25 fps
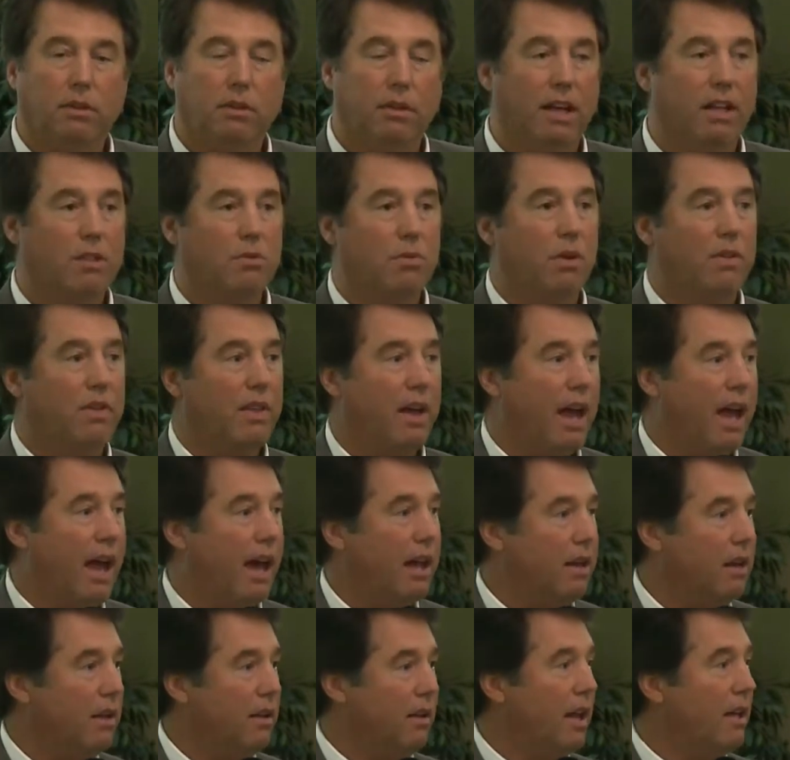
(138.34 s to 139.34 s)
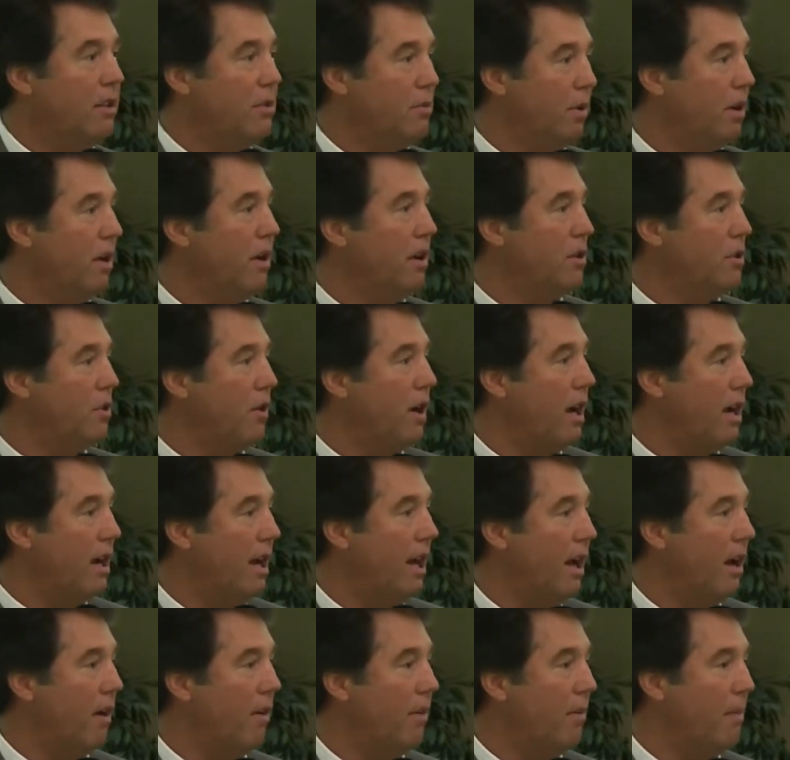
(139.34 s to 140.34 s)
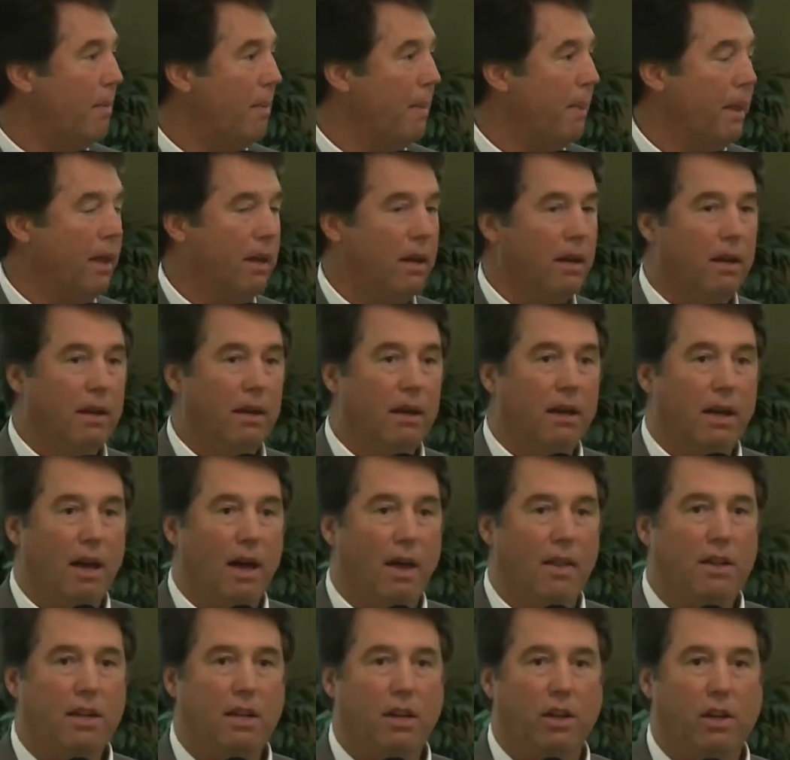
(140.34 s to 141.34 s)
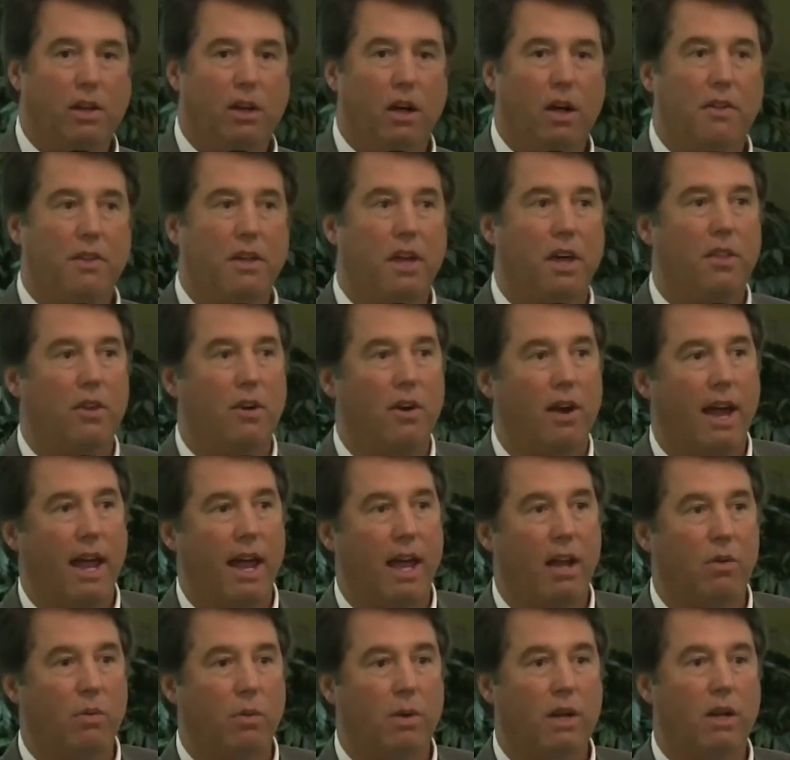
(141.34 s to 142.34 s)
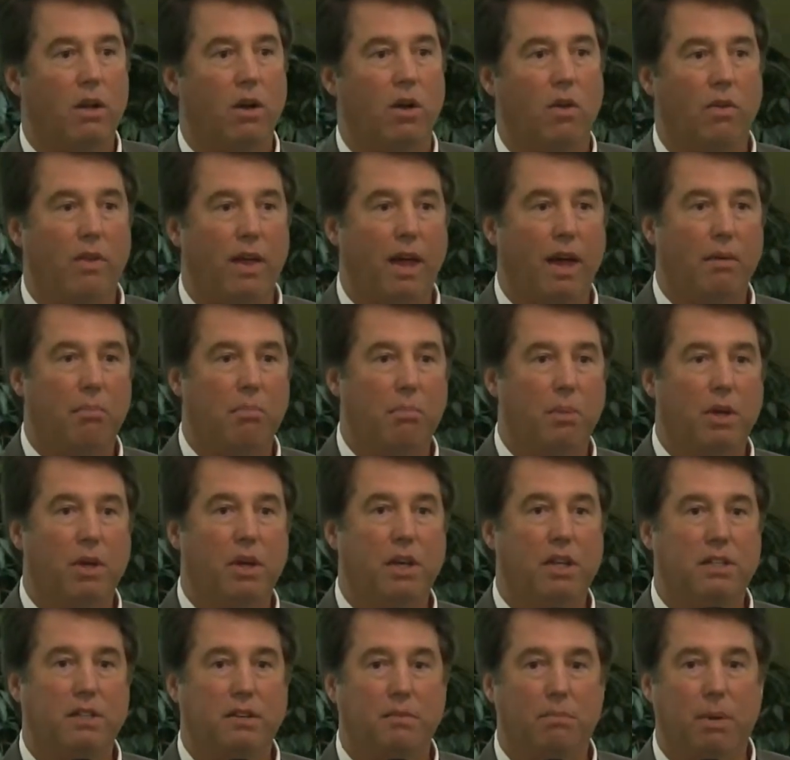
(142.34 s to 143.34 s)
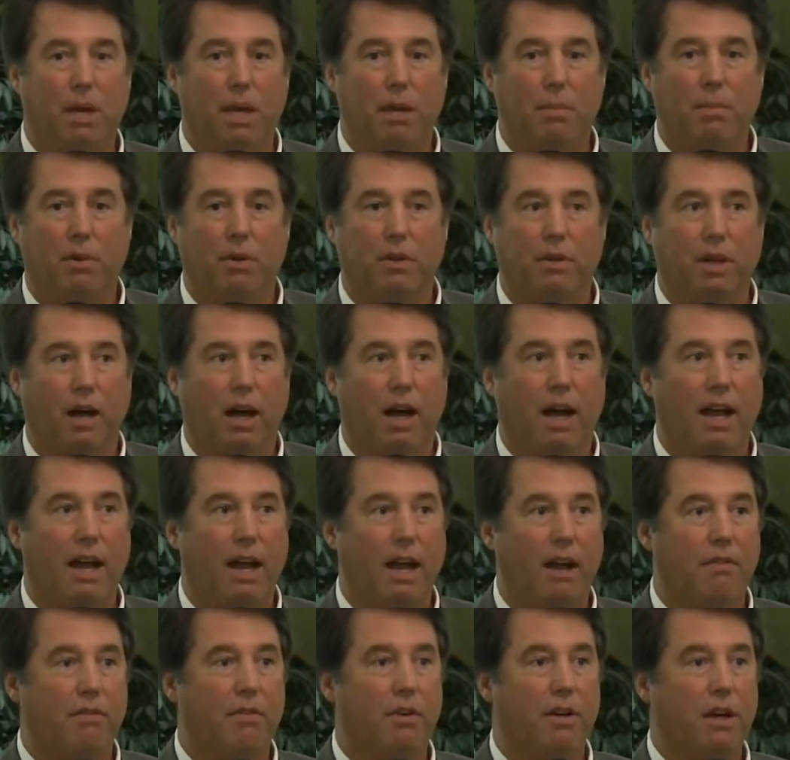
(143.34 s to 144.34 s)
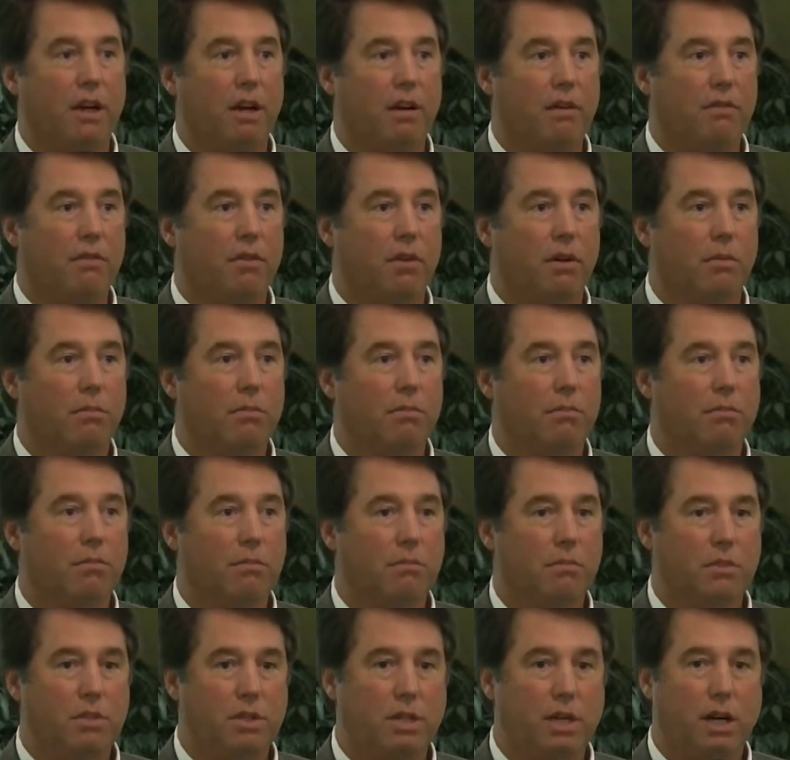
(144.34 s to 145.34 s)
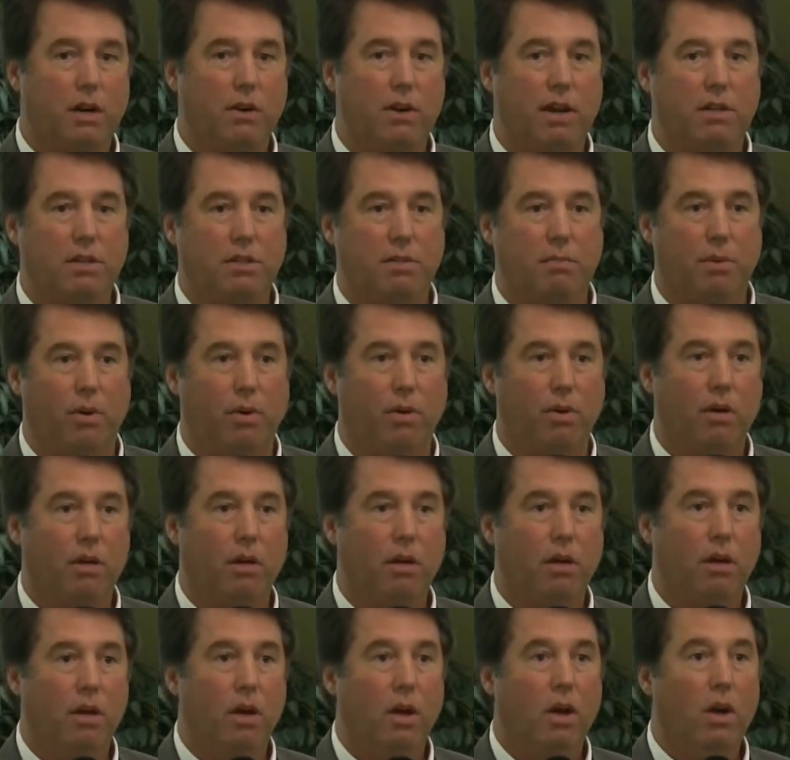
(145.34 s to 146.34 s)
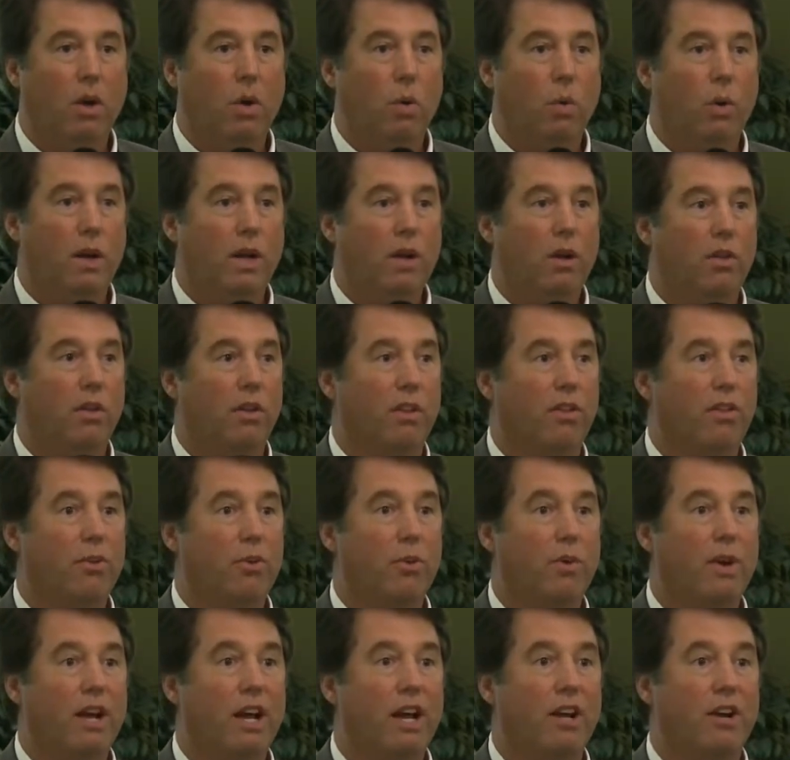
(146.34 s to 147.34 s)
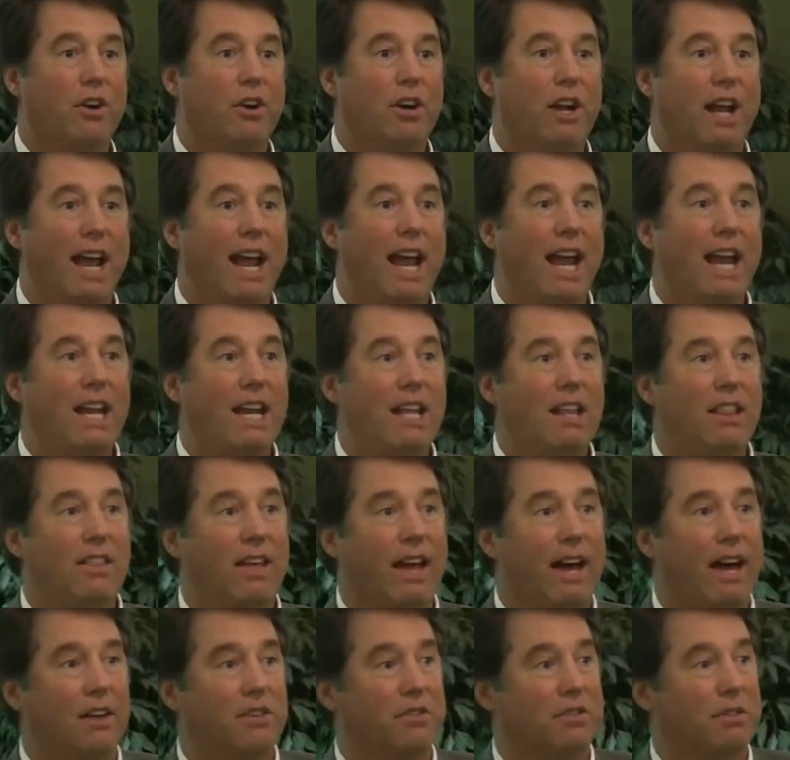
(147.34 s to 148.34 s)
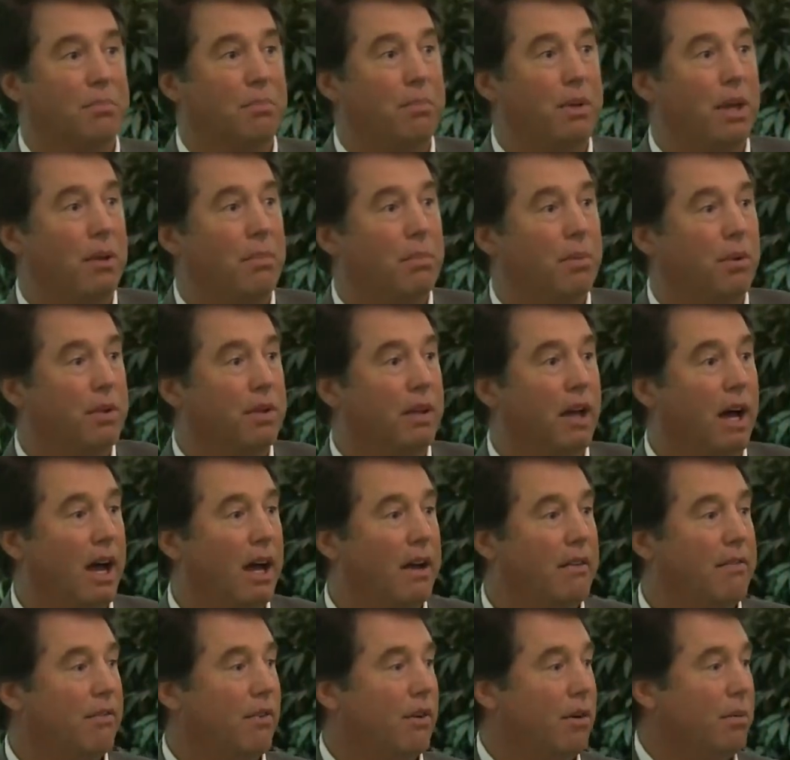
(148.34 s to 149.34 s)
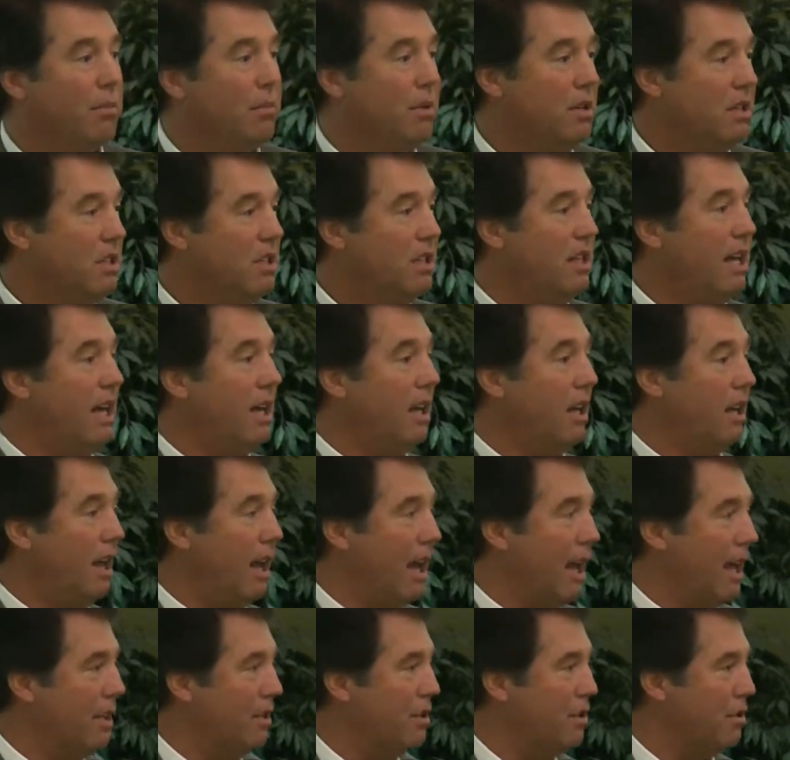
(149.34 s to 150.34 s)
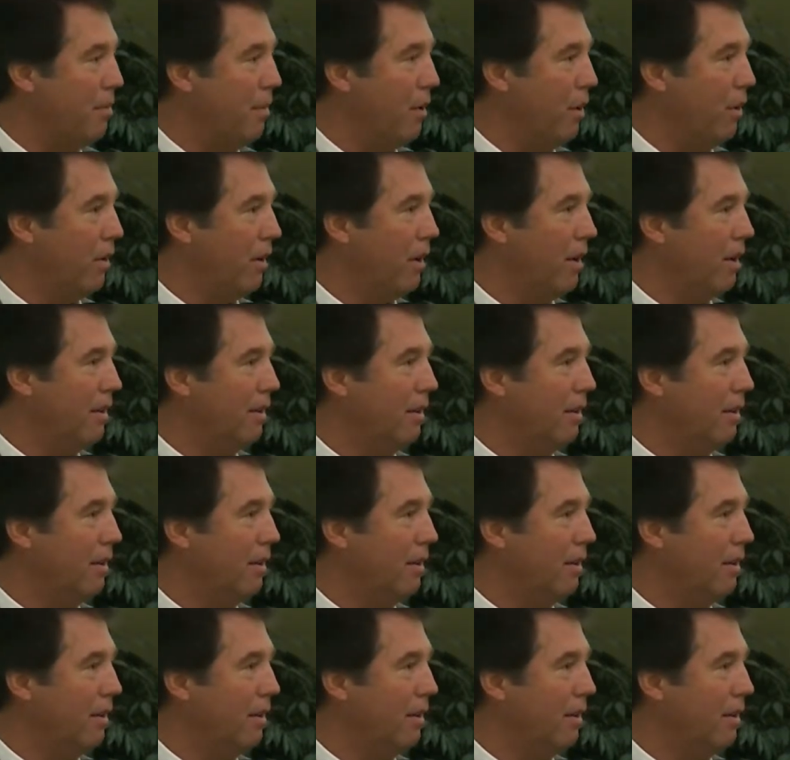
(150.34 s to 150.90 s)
That's what they added. That's what it is right now. And then you look on the other hand, we know that millions of people die every year from cigarette smoke. We know that 380,000 people die from secondhand smoke.